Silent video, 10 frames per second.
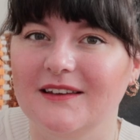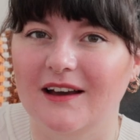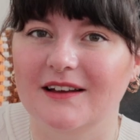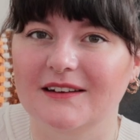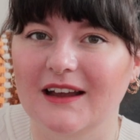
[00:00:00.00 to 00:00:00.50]

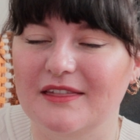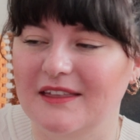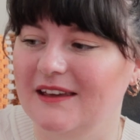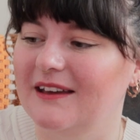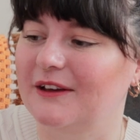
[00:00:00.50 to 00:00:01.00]
yarn, I
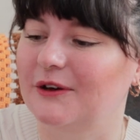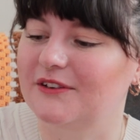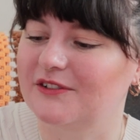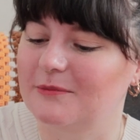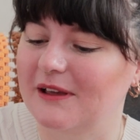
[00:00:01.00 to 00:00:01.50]
think. I got
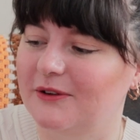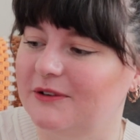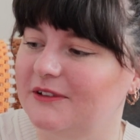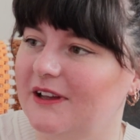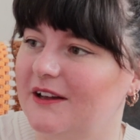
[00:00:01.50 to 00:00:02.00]
it from my
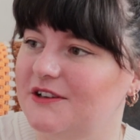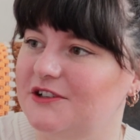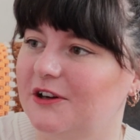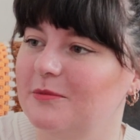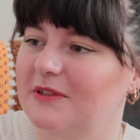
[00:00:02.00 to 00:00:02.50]
local yarn
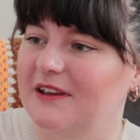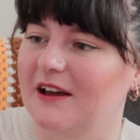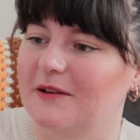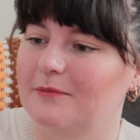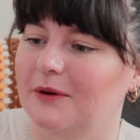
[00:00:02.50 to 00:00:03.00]
shop, the
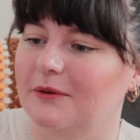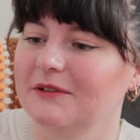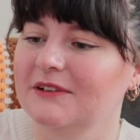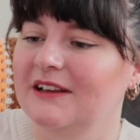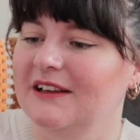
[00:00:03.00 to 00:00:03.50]
Yarn
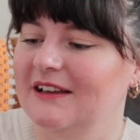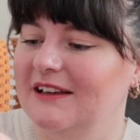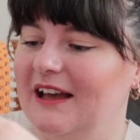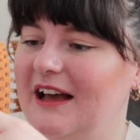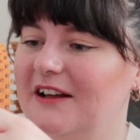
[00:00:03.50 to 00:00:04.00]
Bowl.
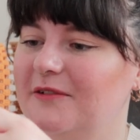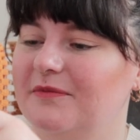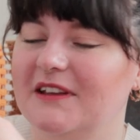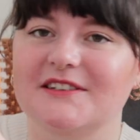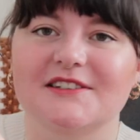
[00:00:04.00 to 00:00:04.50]

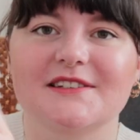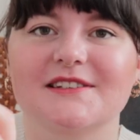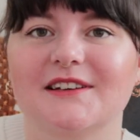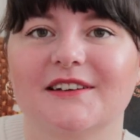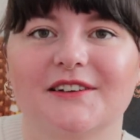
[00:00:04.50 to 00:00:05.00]
It's just
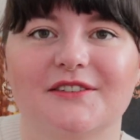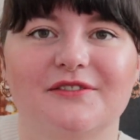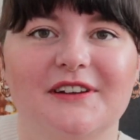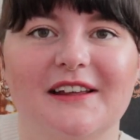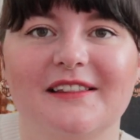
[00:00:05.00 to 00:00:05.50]
a
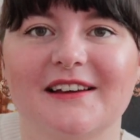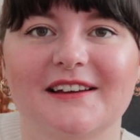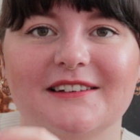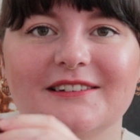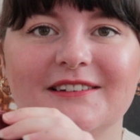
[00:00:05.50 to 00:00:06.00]

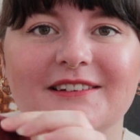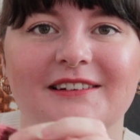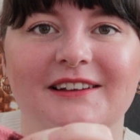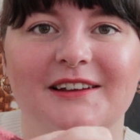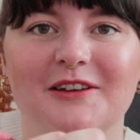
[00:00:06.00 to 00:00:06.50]
vanilla
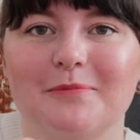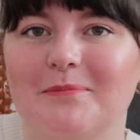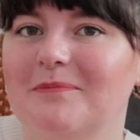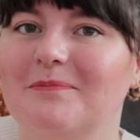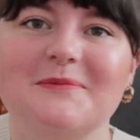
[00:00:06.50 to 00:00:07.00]

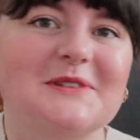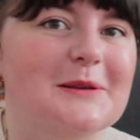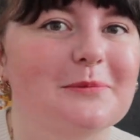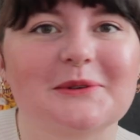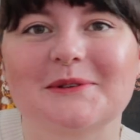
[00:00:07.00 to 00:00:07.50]

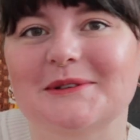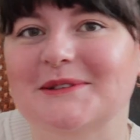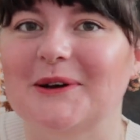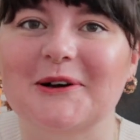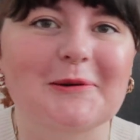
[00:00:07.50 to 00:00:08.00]
simple
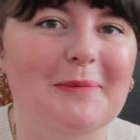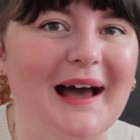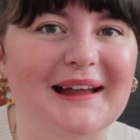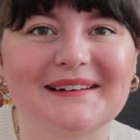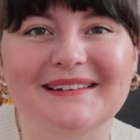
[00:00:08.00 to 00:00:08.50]
sock
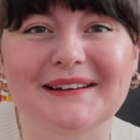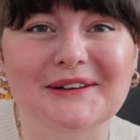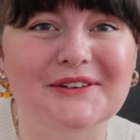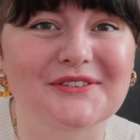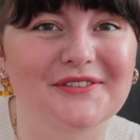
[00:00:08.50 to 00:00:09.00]
pattern. I
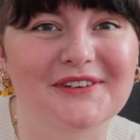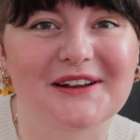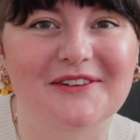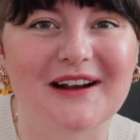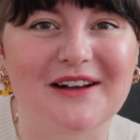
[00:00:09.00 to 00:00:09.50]
got it for free
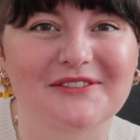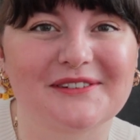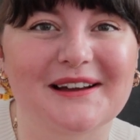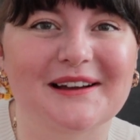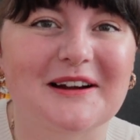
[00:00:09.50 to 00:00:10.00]
on
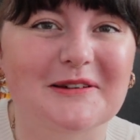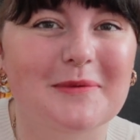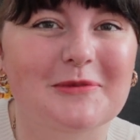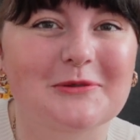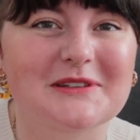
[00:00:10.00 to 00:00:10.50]
Ravelry. I can't
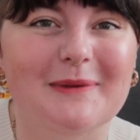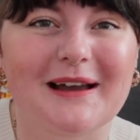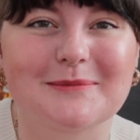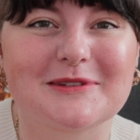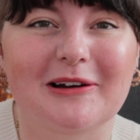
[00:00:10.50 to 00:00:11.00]
remember who it's by,
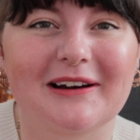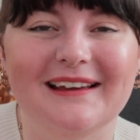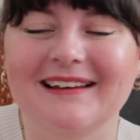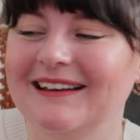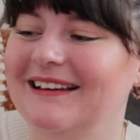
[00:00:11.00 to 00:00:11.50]
I'm sorry.